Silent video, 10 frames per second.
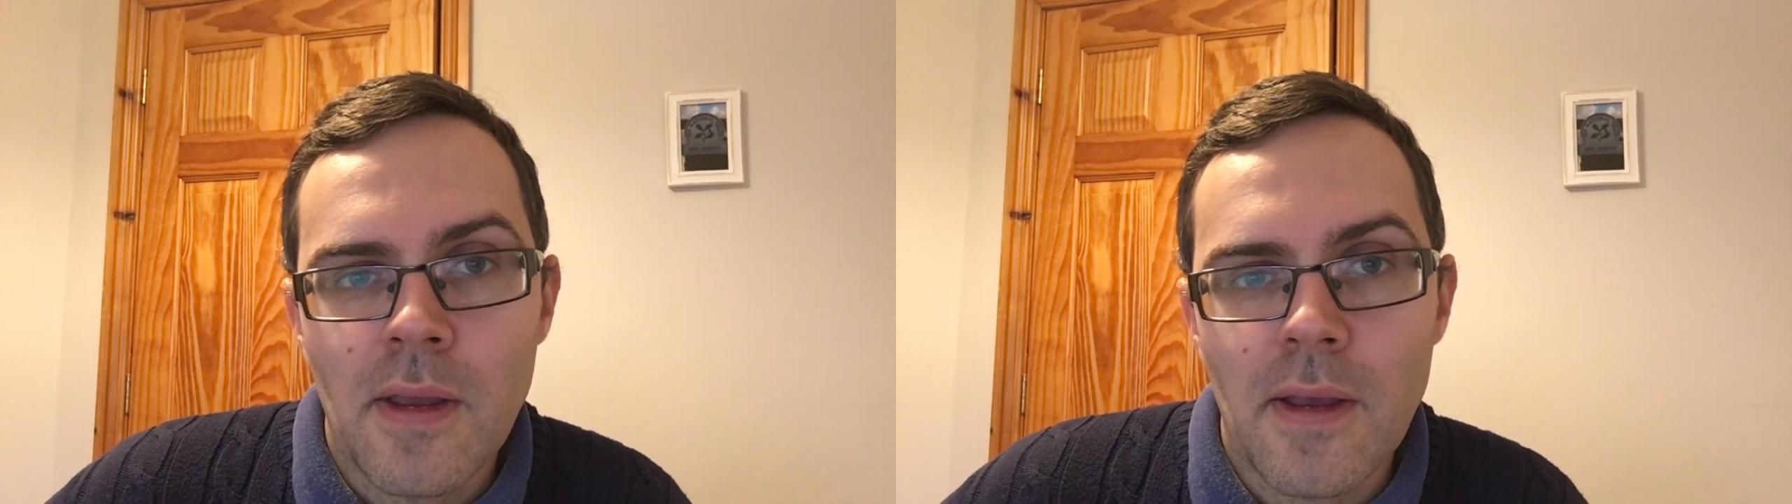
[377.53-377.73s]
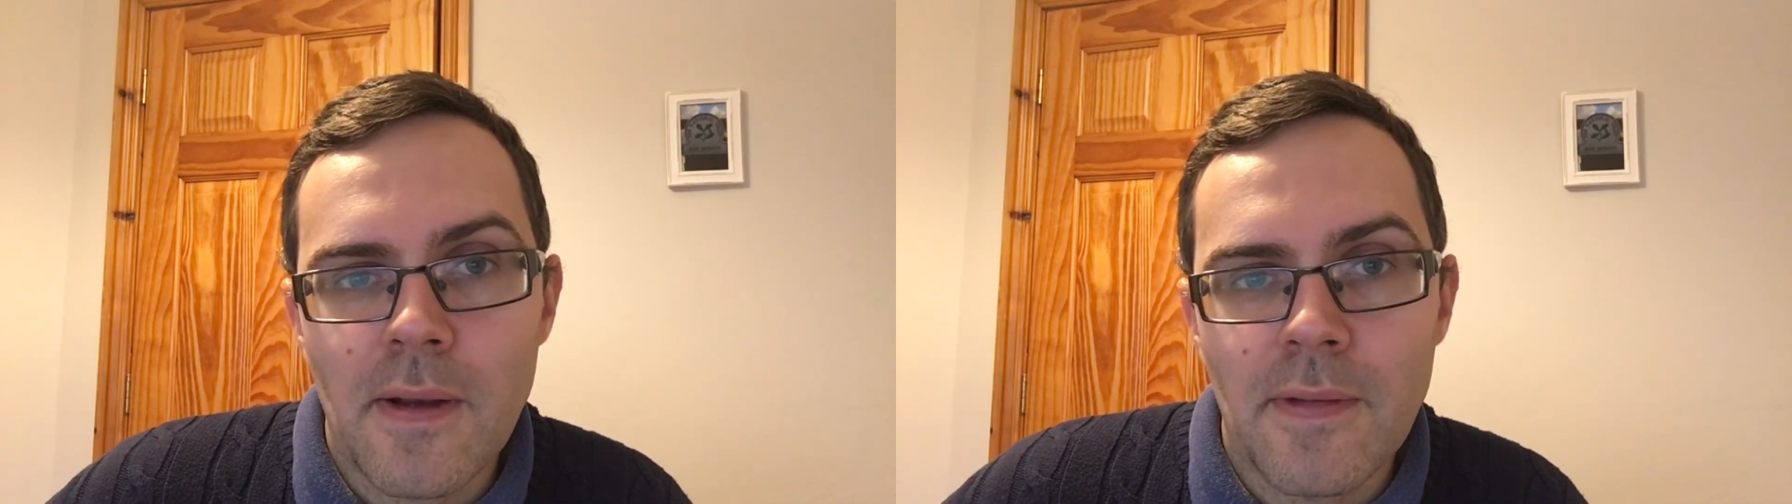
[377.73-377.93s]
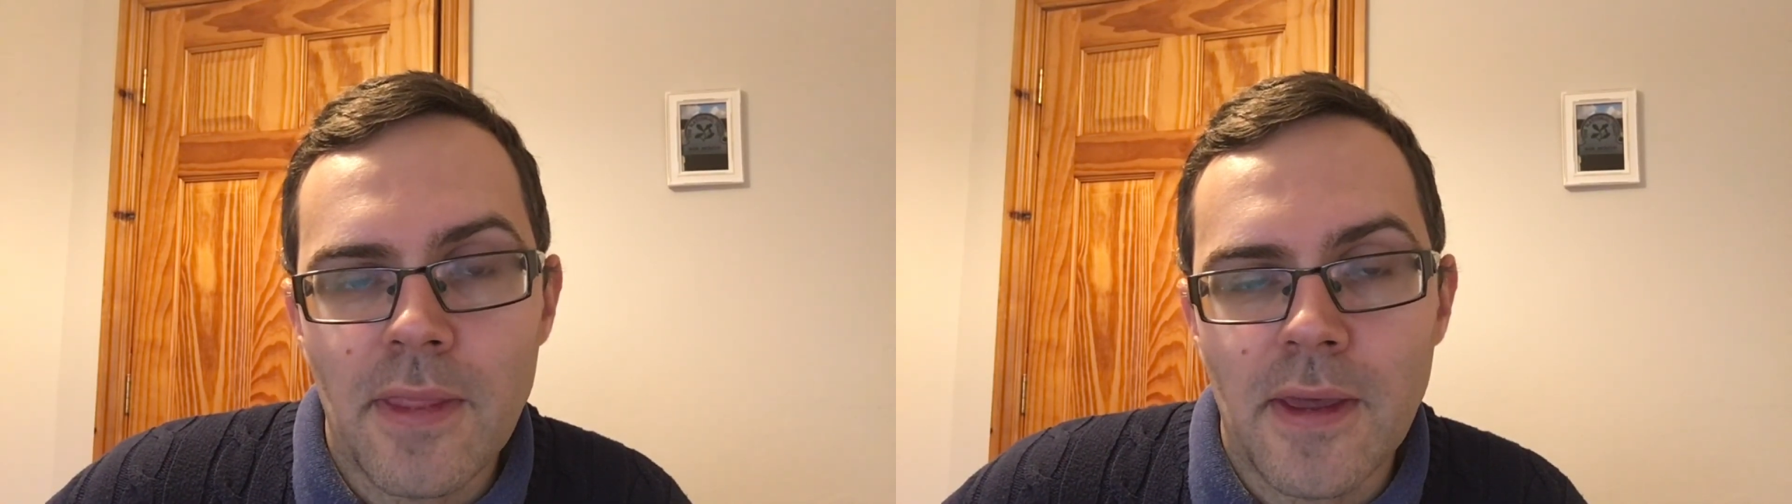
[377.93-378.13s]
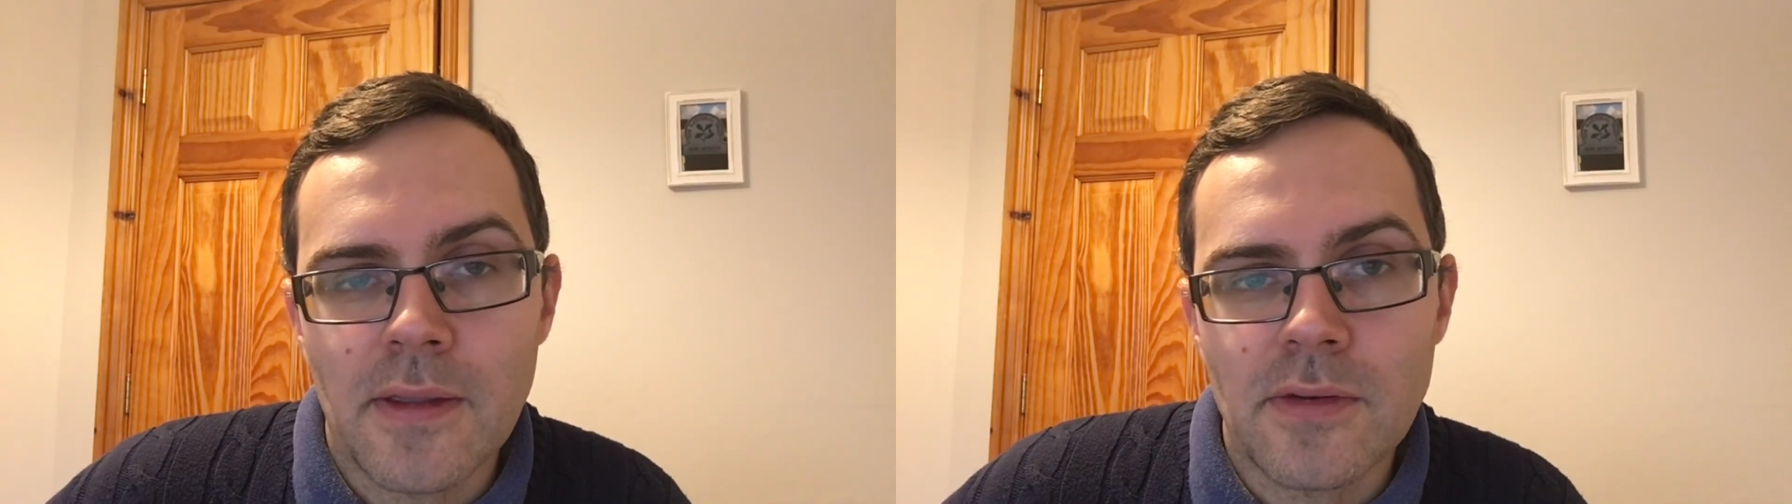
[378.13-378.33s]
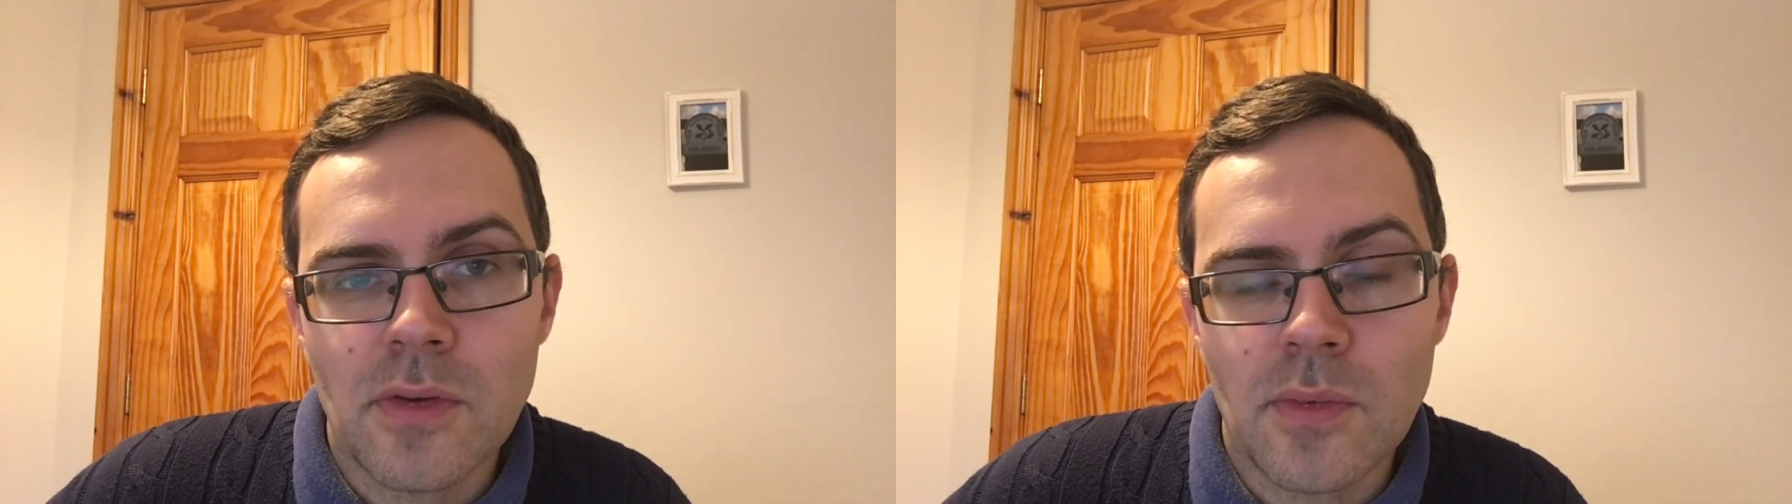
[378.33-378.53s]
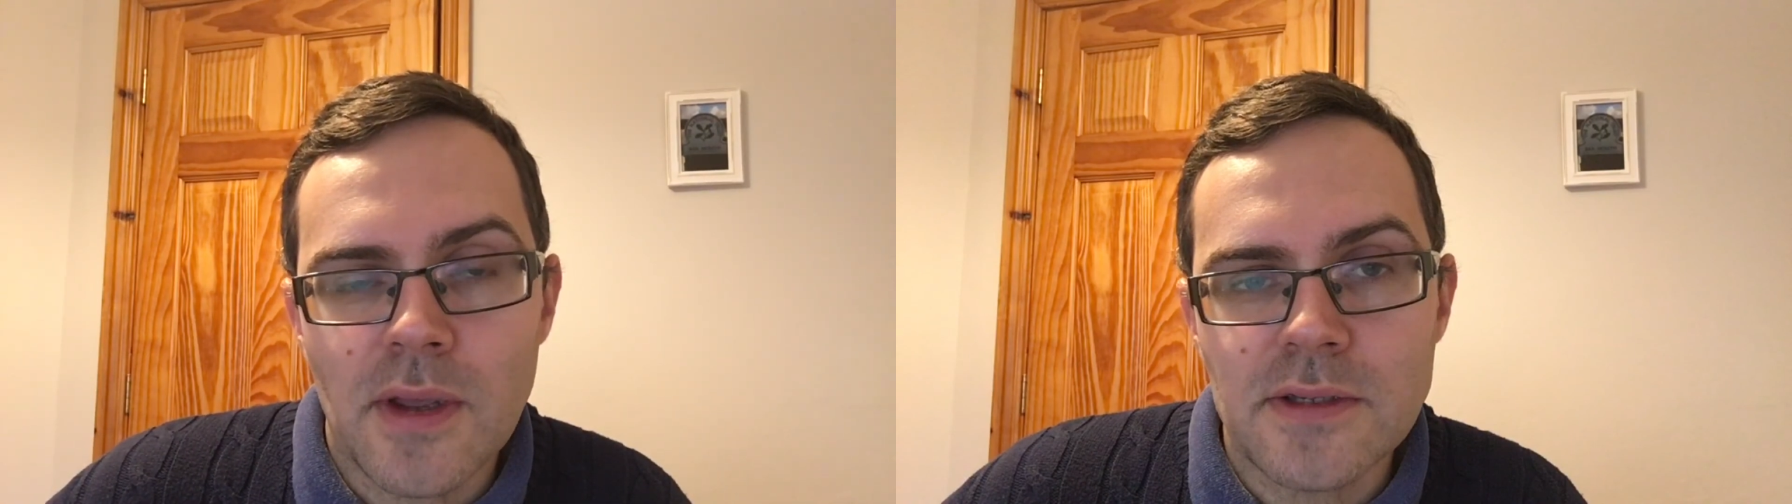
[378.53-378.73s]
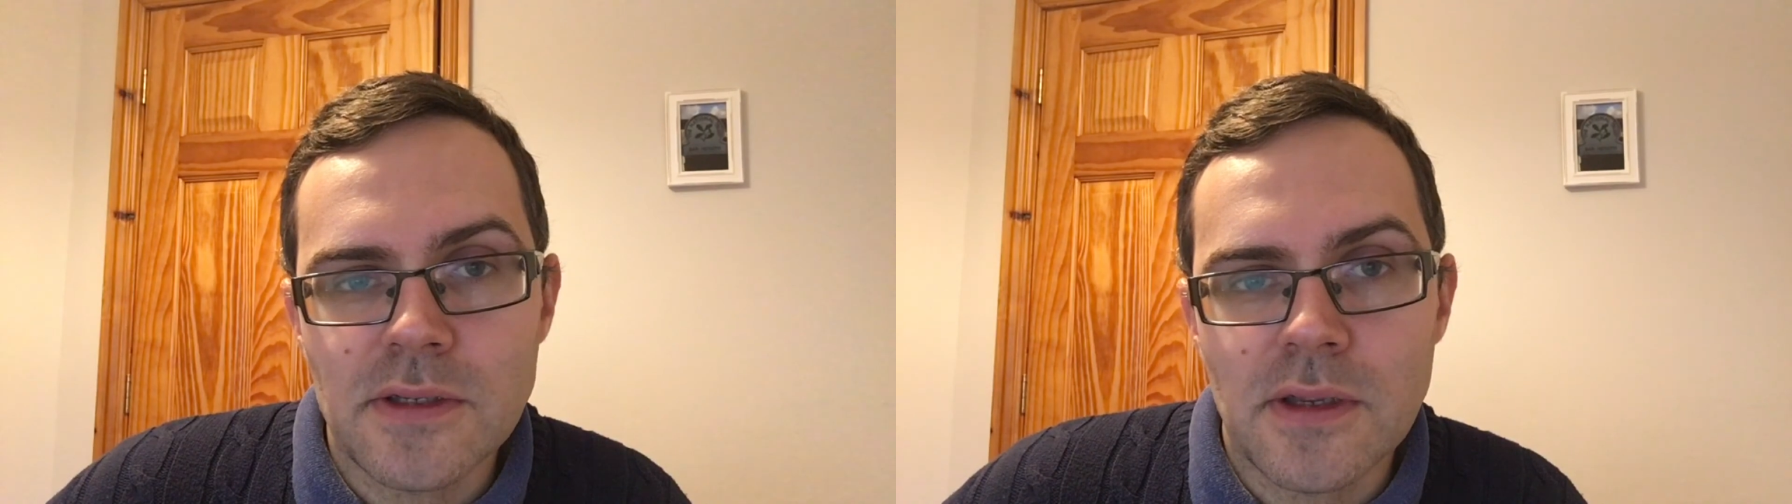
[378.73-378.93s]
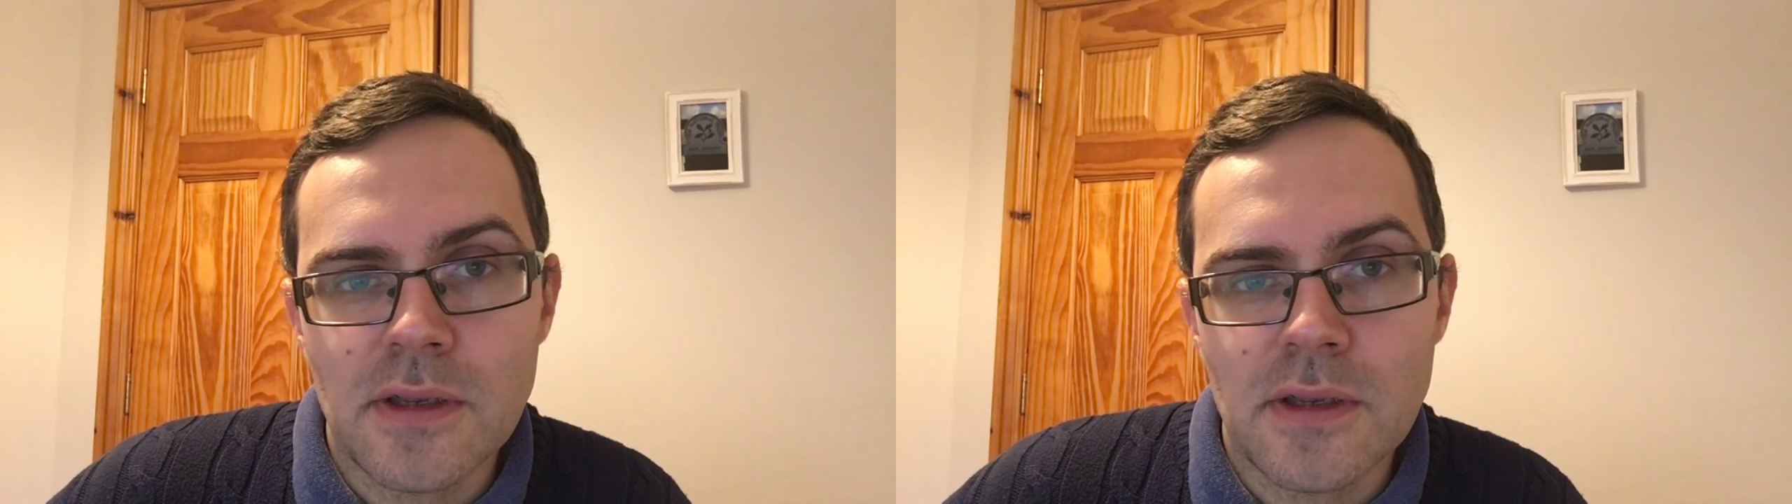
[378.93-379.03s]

then don't hesitate